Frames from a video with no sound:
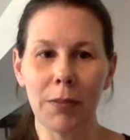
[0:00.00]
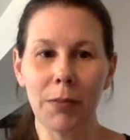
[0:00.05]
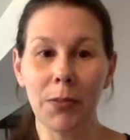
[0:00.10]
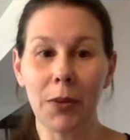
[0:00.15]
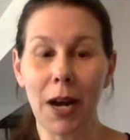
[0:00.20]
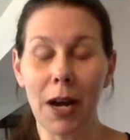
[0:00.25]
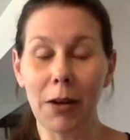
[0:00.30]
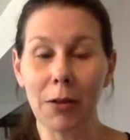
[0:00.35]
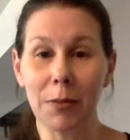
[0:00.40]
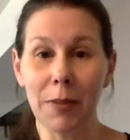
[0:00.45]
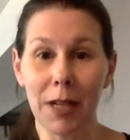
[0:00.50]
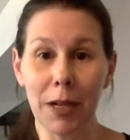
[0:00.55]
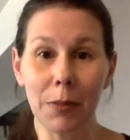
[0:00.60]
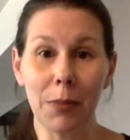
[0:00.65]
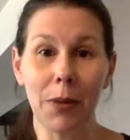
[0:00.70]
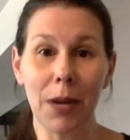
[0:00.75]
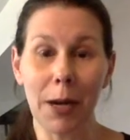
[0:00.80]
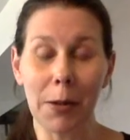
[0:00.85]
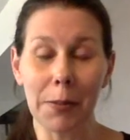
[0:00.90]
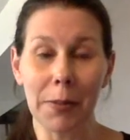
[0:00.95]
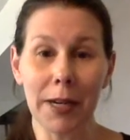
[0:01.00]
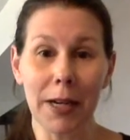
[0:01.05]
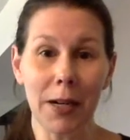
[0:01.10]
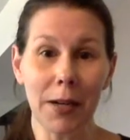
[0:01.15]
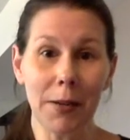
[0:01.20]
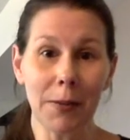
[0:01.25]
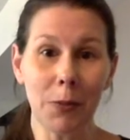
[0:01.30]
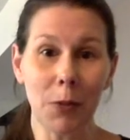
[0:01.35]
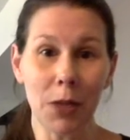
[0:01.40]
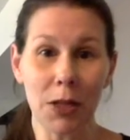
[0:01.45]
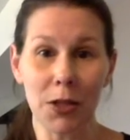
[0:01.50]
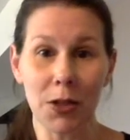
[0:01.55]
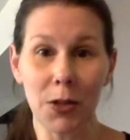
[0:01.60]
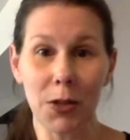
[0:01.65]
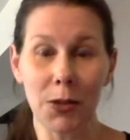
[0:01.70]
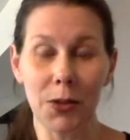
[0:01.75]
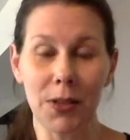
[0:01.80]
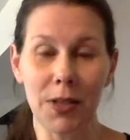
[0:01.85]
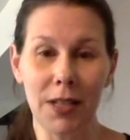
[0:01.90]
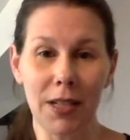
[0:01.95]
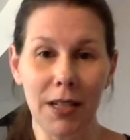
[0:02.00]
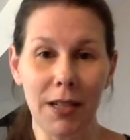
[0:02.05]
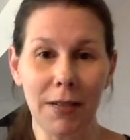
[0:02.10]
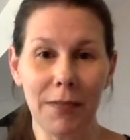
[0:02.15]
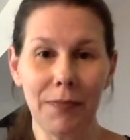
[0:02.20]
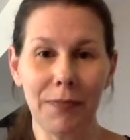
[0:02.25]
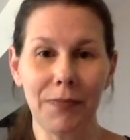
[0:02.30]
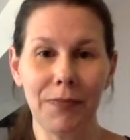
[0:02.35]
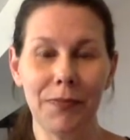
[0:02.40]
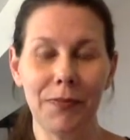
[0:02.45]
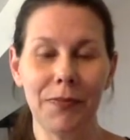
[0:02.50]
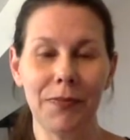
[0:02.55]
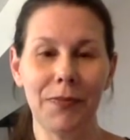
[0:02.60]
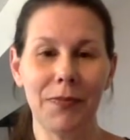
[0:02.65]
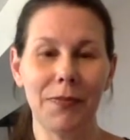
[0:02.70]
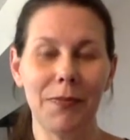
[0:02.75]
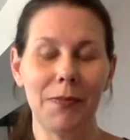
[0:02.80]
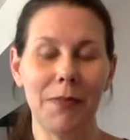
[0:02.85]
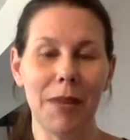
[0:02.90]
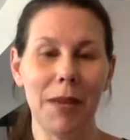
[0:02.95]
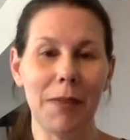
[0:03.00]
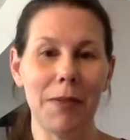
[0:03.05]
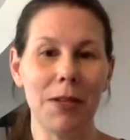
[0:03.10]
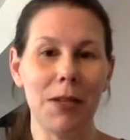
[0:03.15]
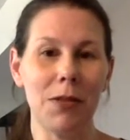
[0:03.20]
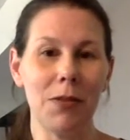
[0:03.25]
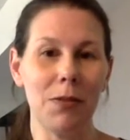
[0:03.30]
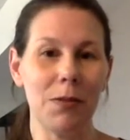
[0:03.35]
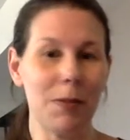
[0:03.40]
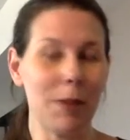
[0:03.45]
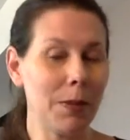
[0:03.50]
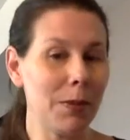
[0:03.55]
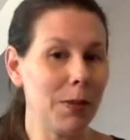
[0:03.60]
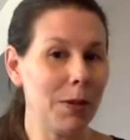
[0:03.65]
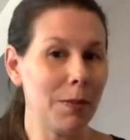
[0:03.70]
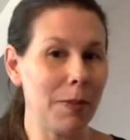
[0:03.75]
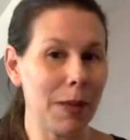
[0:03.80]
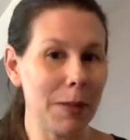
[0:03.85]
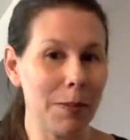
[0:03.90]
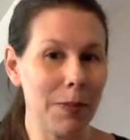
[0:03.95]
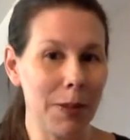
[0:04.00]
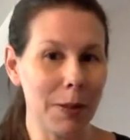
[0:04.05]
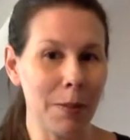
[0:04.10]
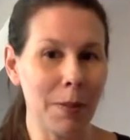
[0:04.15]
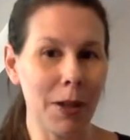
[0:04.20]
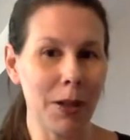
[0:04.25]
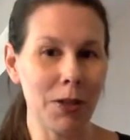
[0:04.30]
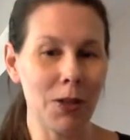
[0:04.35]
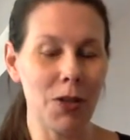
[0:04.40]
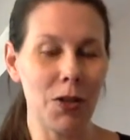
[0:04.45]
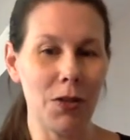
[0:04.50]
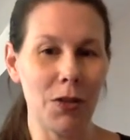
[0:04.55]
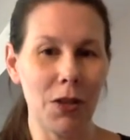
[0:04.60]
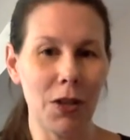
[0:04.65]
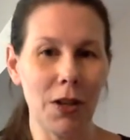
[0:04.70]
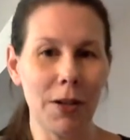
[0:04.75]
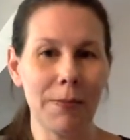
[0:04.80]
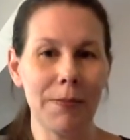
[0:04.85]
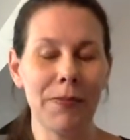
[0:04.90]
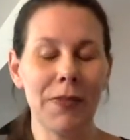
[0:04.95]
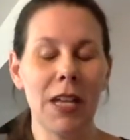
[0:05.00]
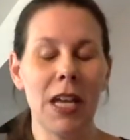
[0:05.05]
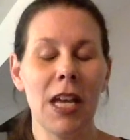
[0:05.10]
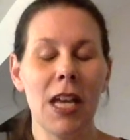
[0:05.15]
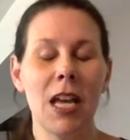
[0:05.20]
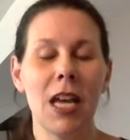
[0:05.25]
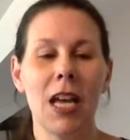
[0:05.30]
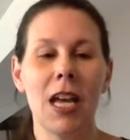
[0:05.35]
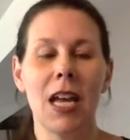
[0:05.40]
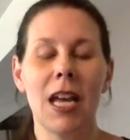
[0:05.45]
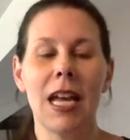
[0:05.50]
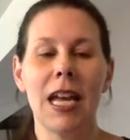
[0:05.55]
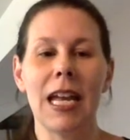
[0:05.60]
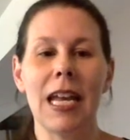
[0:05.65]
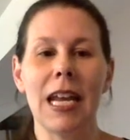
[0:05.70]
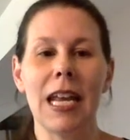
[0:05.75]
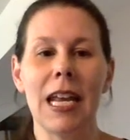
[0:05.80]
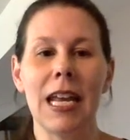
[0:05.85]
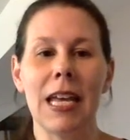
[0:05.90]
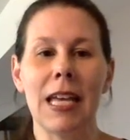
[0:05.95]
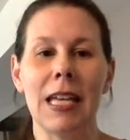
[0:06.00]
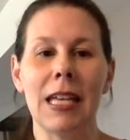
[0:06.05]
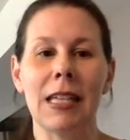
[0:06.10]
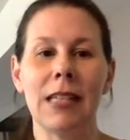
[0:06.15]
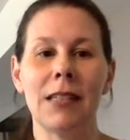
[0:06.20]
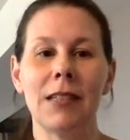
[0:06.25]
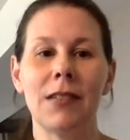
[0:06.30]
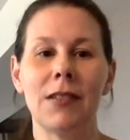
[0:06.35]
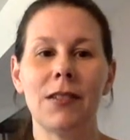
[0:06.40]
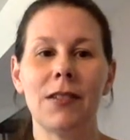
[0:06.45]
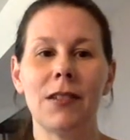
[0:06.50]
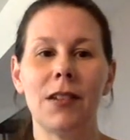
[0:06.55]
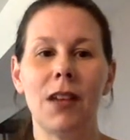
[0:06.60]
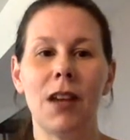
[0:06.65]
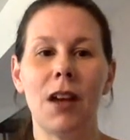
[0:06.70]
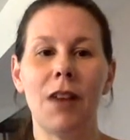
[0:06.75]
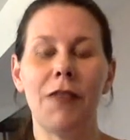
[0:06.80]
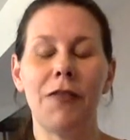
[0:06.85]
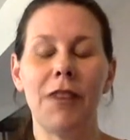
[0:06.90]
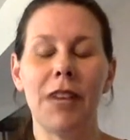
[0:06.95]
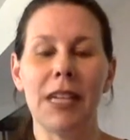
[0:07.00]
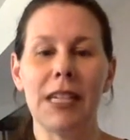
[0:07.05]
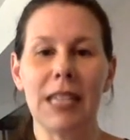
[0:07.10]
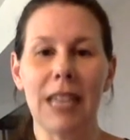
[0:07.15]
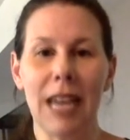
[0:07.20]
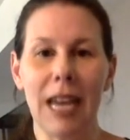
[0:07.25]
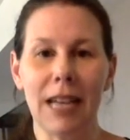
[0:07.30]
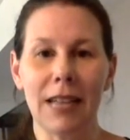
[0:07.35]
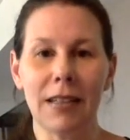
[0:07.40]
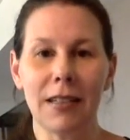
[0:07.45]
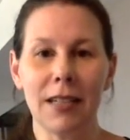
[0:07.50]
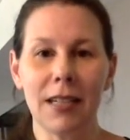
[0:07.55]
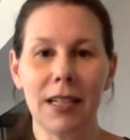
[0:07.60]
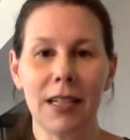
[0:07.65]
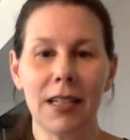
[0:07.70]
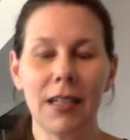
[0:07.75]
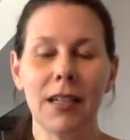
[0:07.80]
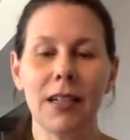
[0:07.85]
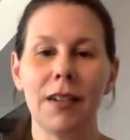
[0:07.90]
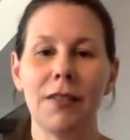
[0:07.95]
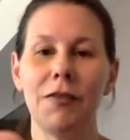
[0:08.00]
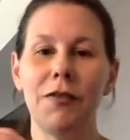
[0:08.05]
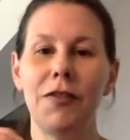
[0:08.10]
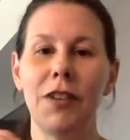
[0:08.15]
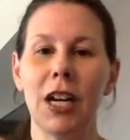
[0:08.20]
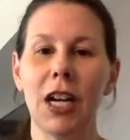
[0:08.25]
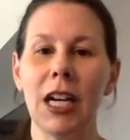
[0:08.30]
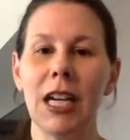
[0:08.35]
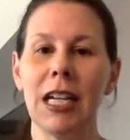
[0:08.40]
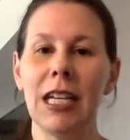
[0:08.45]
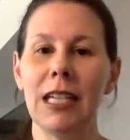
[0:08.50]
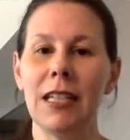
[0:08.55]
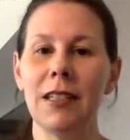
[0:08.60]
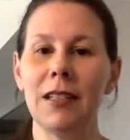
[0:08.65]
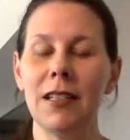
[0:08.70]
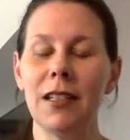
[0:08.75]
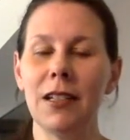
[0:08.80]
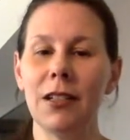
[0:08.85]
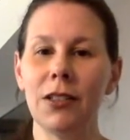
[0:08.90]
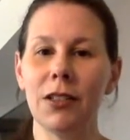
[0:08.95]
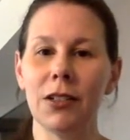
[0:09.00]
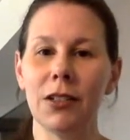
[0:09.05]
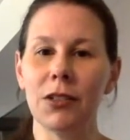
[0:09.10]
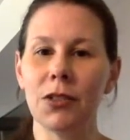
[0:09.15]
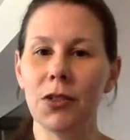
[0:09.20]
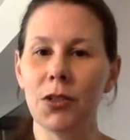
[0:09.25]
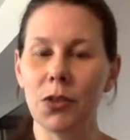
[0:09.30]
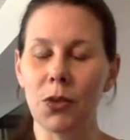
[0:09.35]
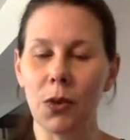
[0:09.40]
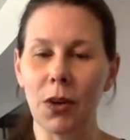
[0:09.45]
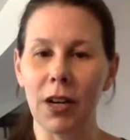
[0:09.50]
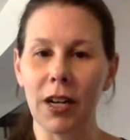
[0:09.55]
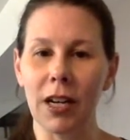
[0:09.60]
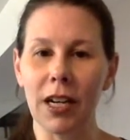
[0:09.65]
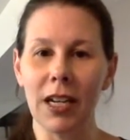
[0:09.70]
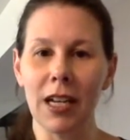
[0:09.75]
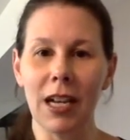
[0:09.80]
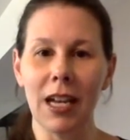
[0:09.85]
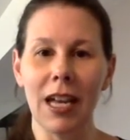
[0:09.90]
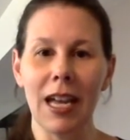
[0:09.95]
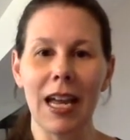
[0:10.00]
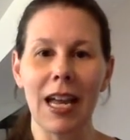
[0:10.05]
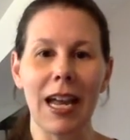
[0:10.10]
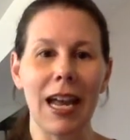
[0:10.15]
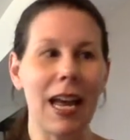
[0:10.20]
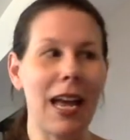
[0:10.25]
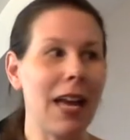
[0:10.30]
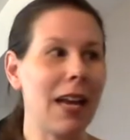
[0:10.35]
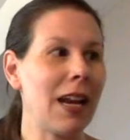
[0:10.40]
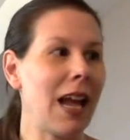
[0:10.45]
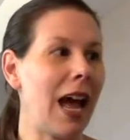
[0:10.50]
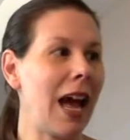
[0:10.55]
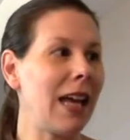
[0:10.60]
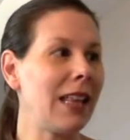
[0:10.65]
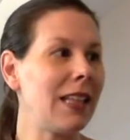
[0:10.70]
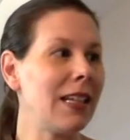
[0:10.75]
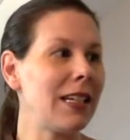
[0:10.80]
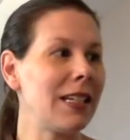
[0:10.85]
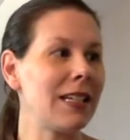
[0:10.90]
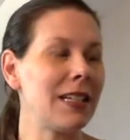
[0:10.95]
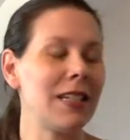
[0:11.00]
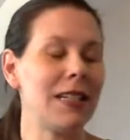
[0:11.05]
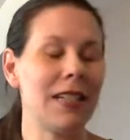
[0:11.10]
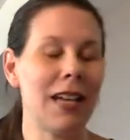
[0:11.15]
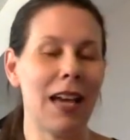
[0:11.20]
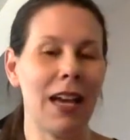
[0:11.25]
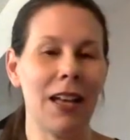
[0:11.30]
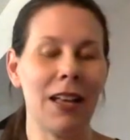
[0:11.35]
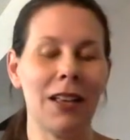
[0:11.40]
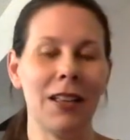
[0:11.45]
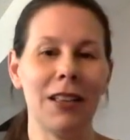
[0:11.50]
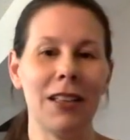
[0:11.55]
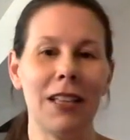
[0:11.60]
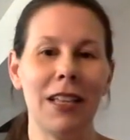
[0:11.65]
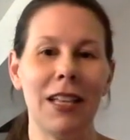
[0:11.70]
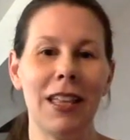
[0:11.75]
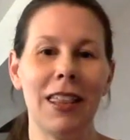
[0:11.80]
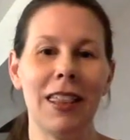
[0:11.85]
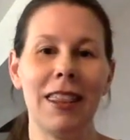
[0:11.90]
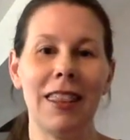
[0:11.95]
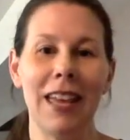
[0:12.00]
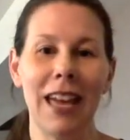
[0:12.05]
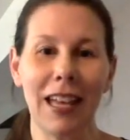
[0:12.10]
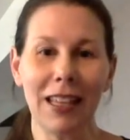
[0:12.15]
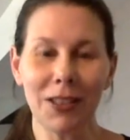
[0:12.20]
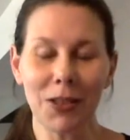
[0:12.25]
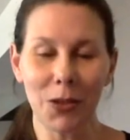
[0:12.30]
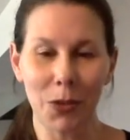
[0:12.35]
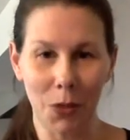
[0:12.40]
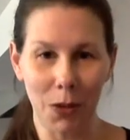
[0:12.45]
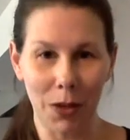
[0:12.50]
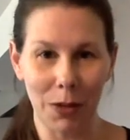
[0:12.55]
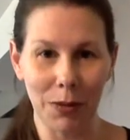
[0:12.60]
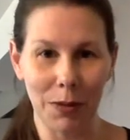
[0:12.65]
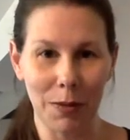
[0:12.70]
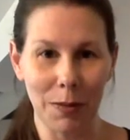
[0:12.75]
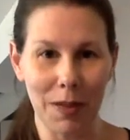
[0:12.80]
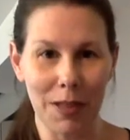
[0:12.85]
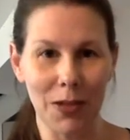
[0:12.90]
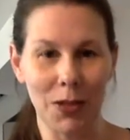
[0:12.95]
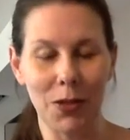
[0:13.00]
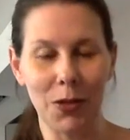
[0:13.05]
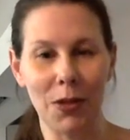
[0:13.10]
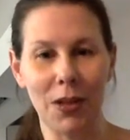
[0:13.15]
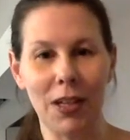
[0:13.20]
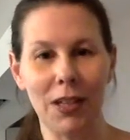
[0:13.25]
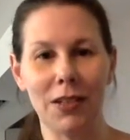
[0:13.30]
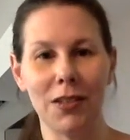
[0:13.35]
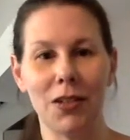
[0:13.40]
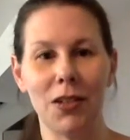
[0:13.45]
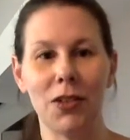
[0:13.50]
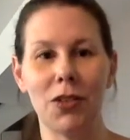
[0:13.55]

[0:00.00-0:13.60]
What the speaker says: Brown Bear, What Do You See? Maybe you remember it, by Bill Martin Jr. It is a fantastic, very easy to learn story, and I like to tell that story with my students.